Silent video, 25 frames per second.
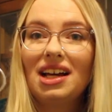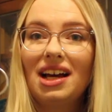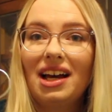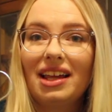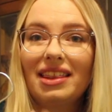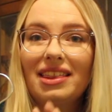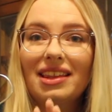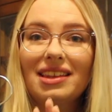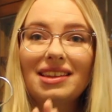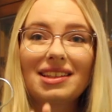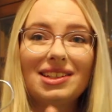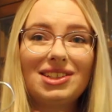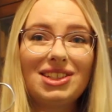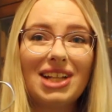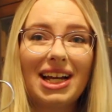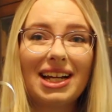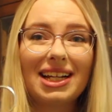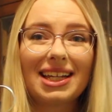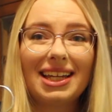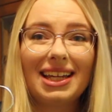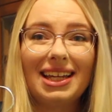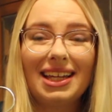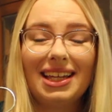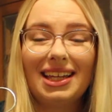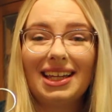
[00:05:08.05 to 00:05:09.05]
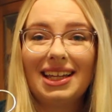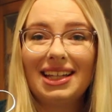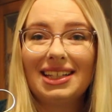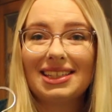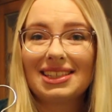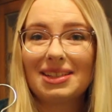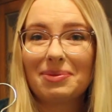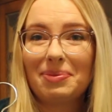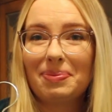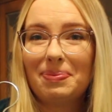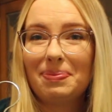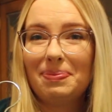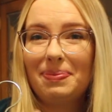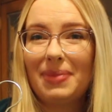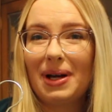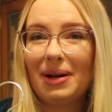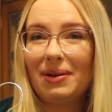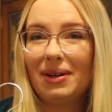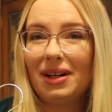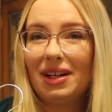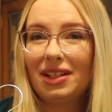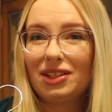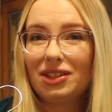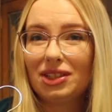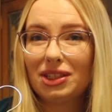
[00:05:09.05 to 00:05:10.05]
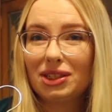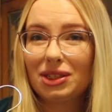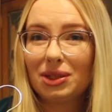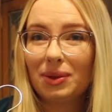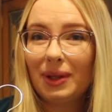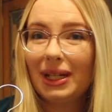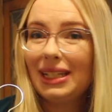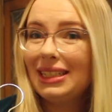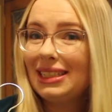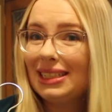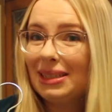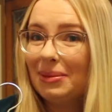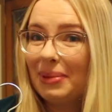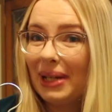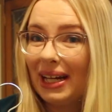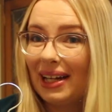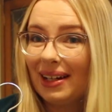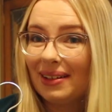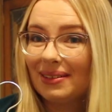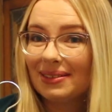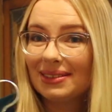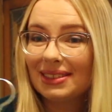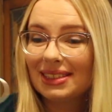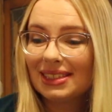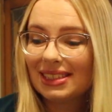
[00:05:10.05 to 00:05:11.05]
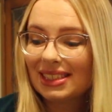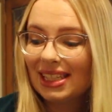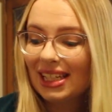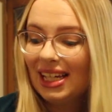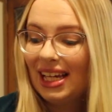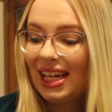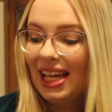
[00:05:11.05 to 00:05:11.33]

I think the jacket is about £120